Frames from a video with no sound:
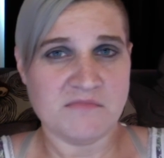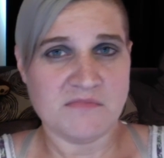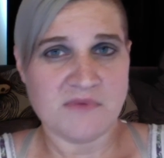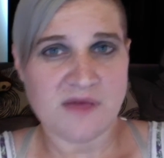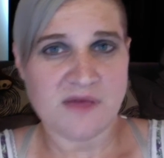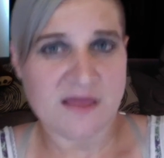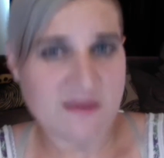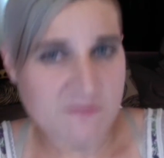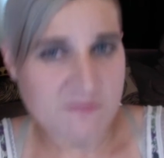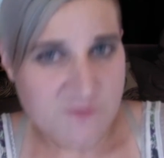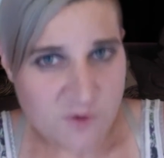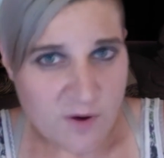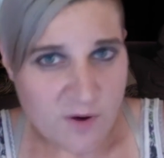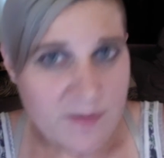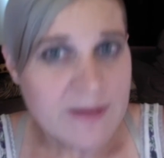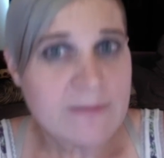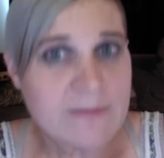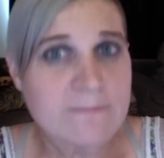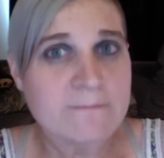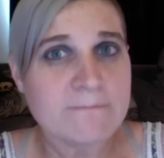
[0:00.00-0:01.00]
and absorb
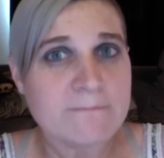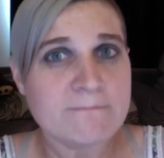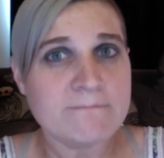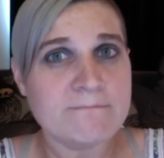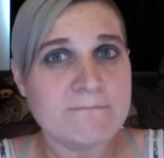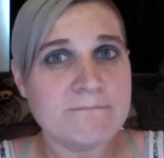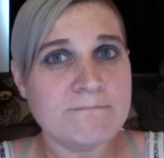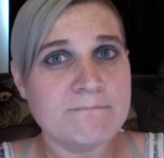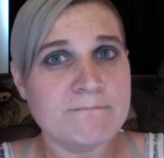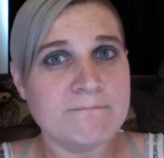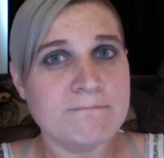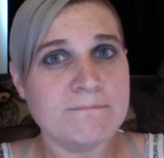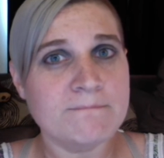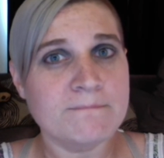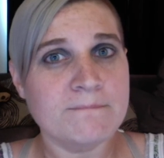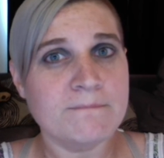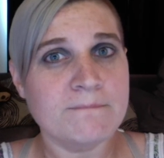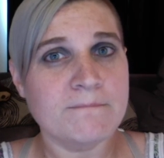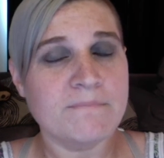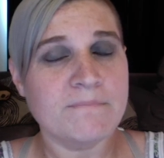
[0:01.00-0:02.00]
it,
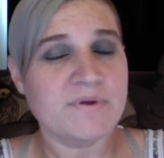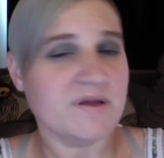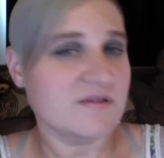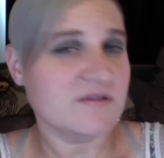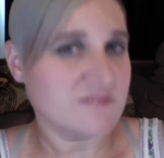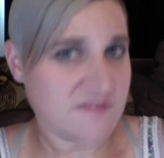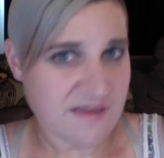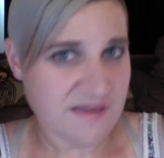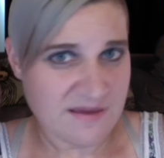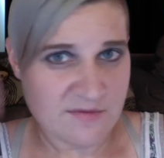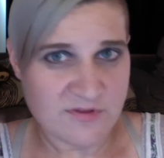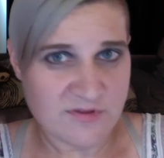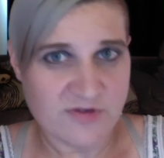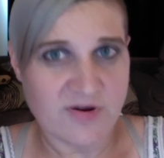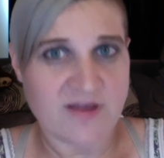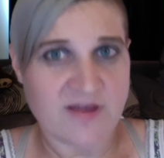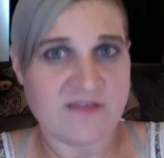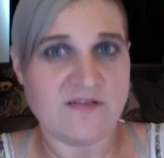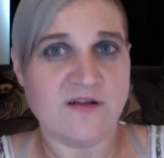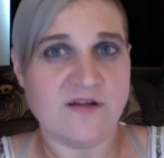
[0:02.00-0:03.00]
but also take it with a
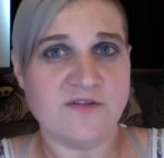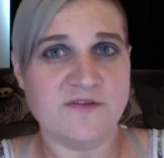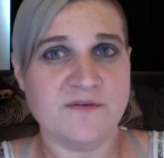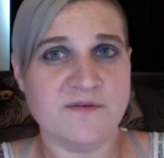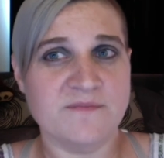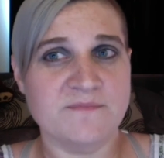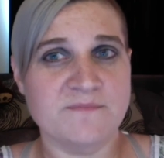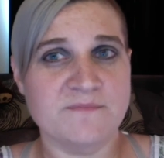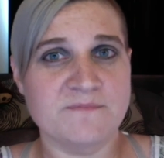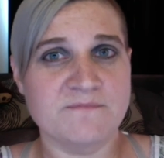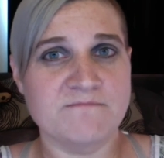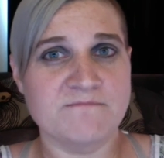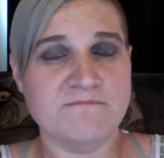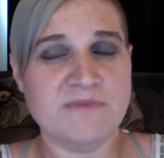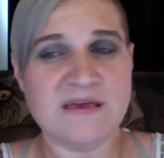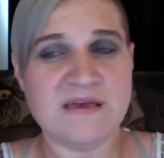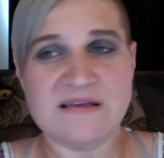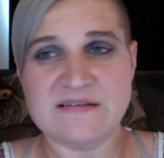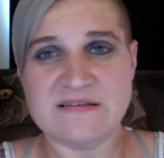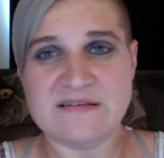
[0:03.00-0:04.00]
grain of salt
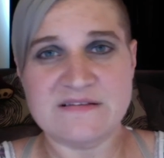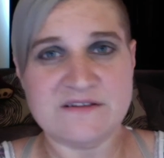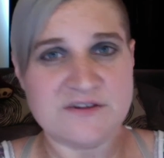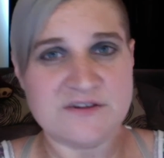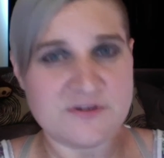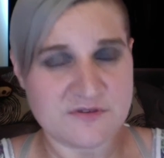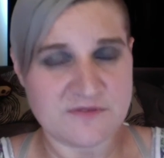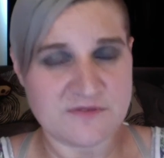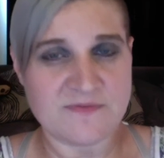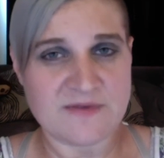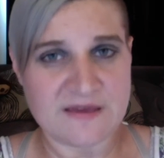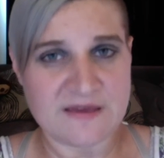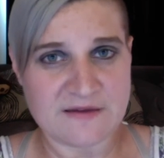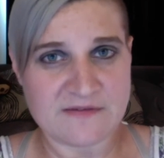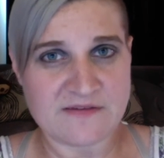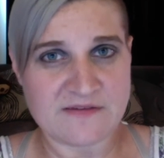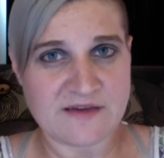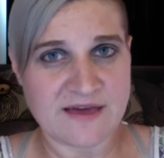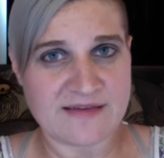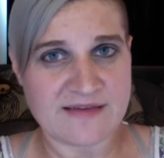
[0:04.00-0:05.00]
because these are YouTube
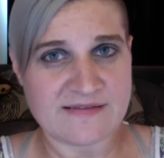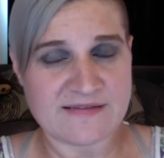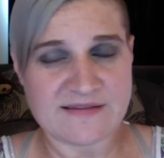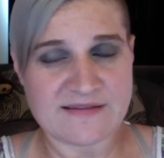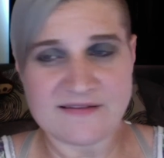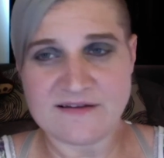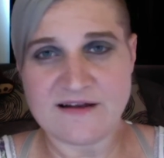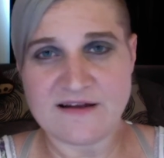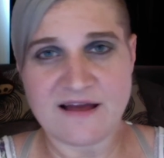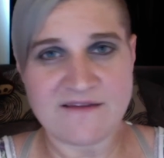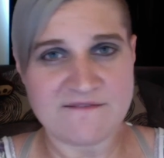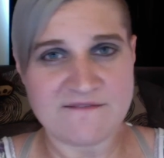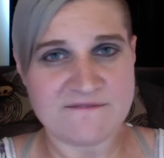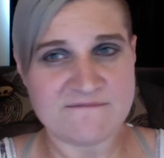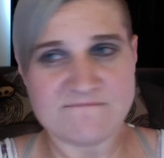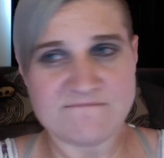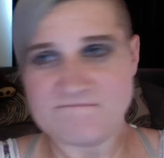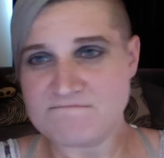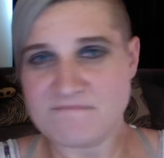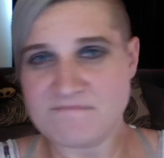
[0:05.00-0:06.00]
videos, you guys. These are not,
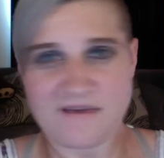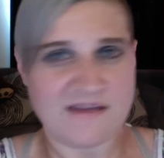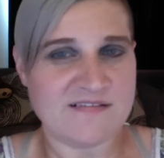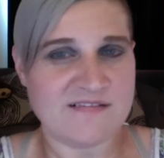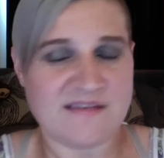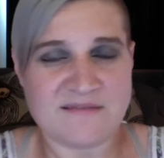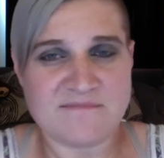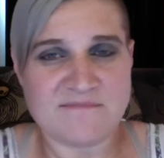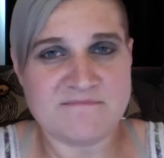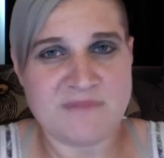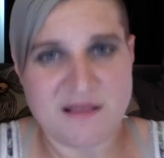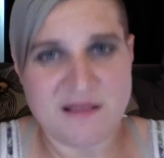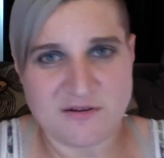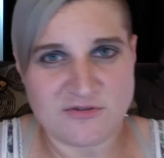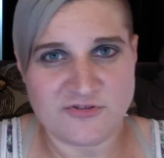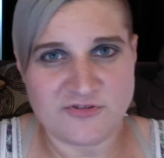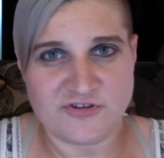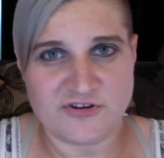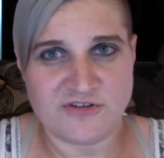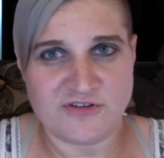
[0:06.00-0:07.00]
like I said,
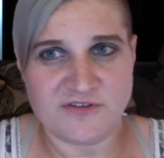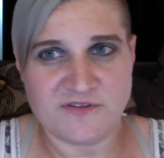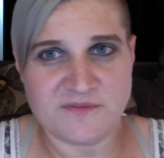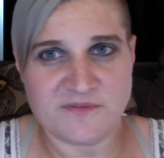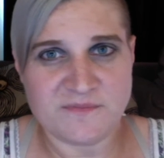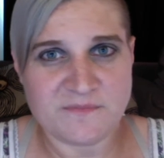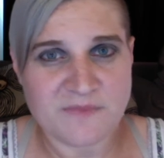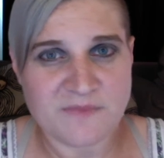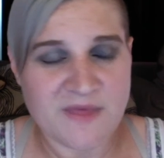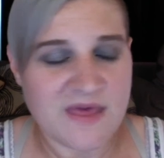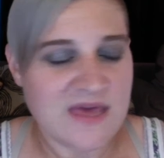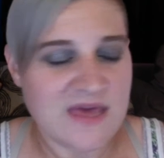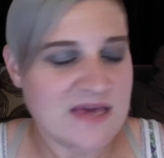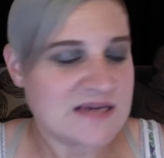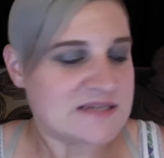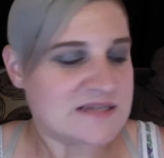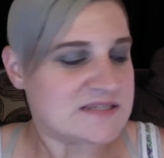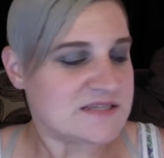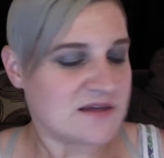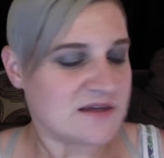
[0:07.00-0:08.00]
medical journals.
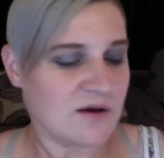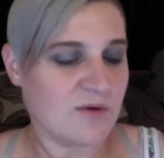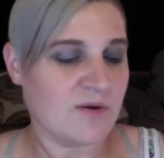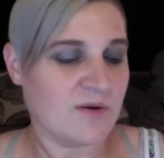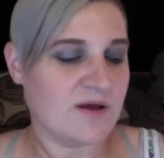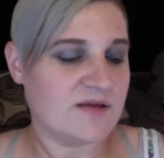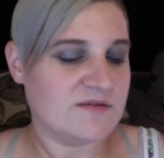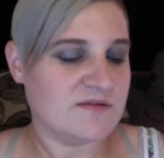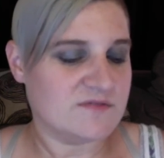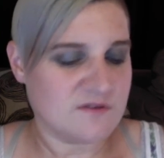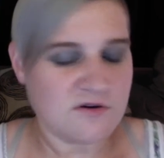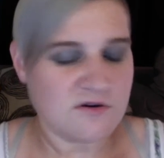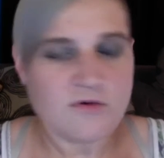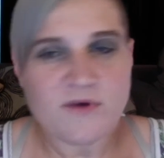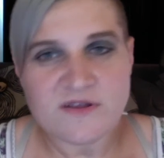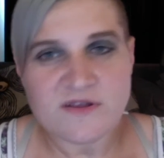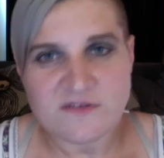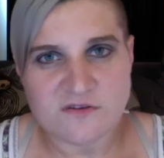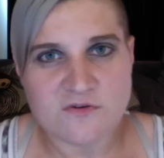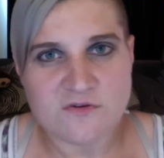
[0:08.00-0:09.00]
So do
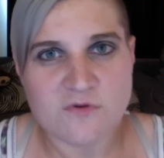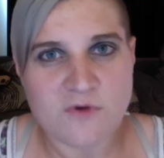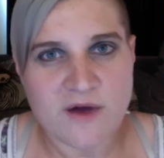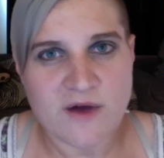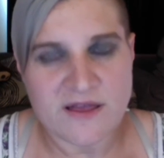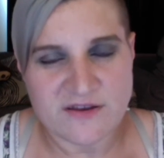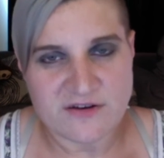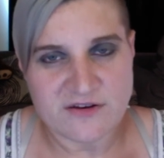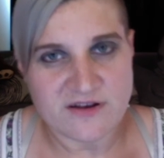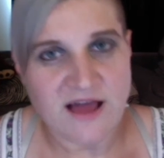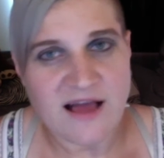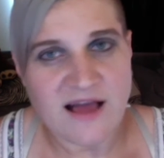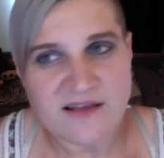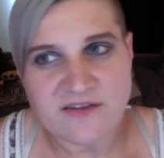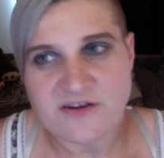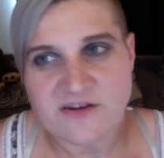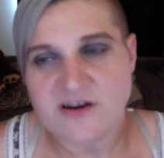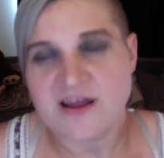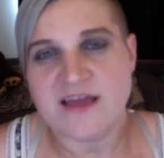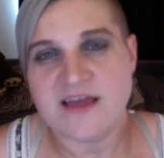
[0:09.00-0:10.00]
what you and your
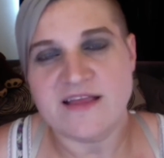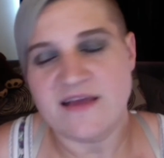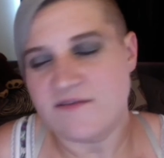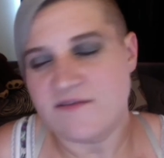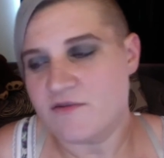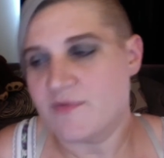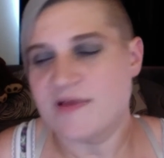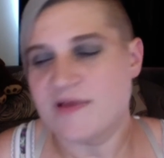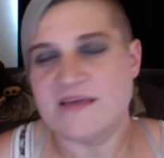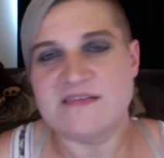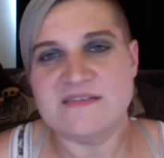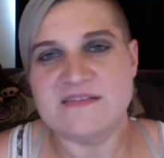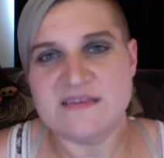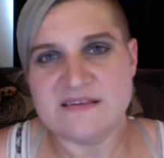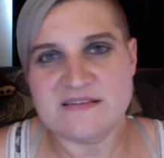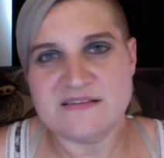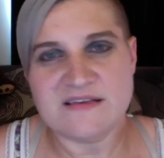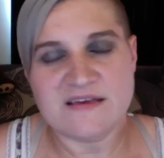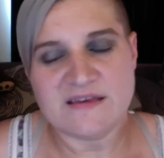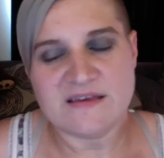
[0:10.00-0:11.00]
doctor and everybody
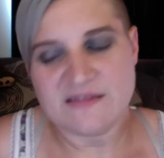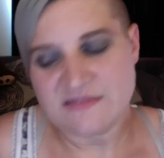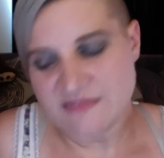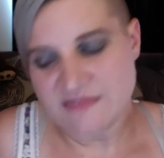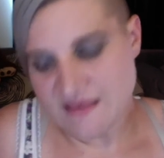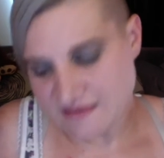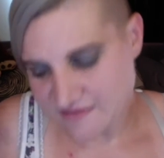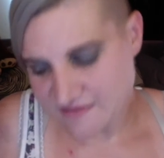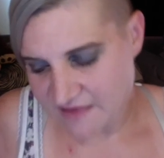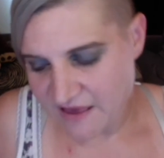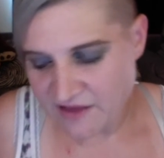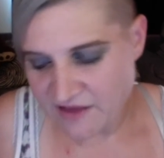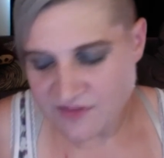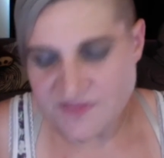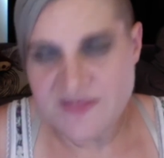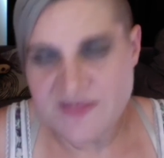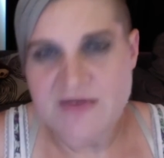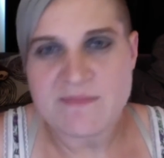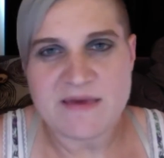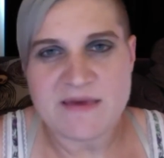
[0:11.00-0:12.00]
sees that is
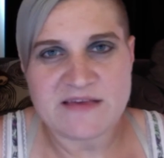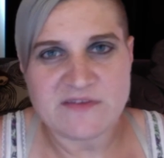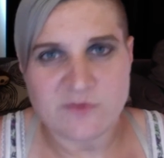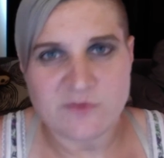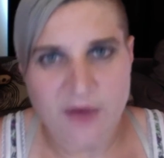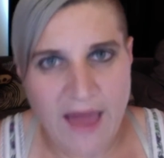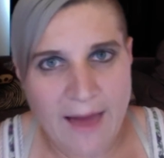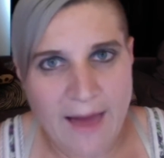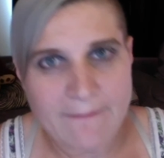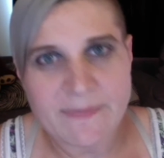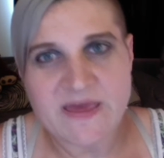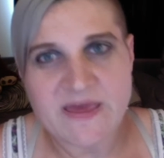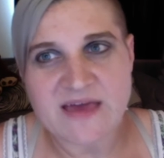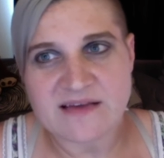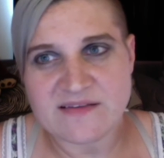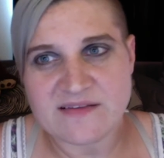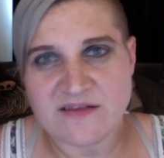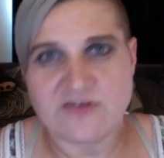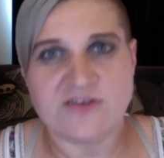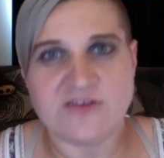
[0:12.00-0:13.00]
healthy, makes you happy,
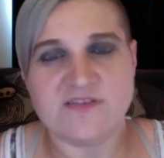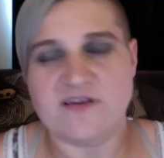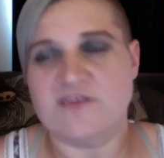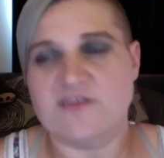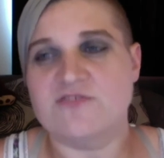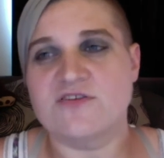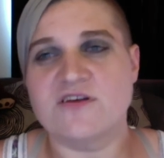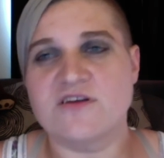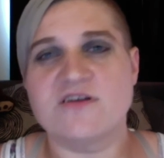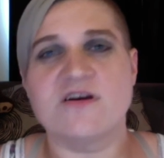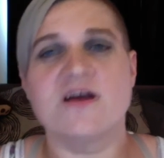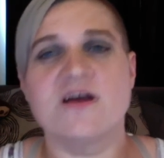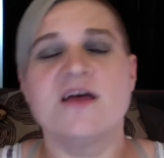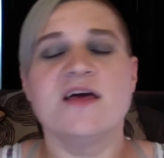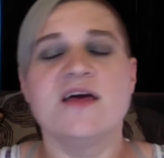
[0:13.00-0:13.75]
etc., etc., etc.,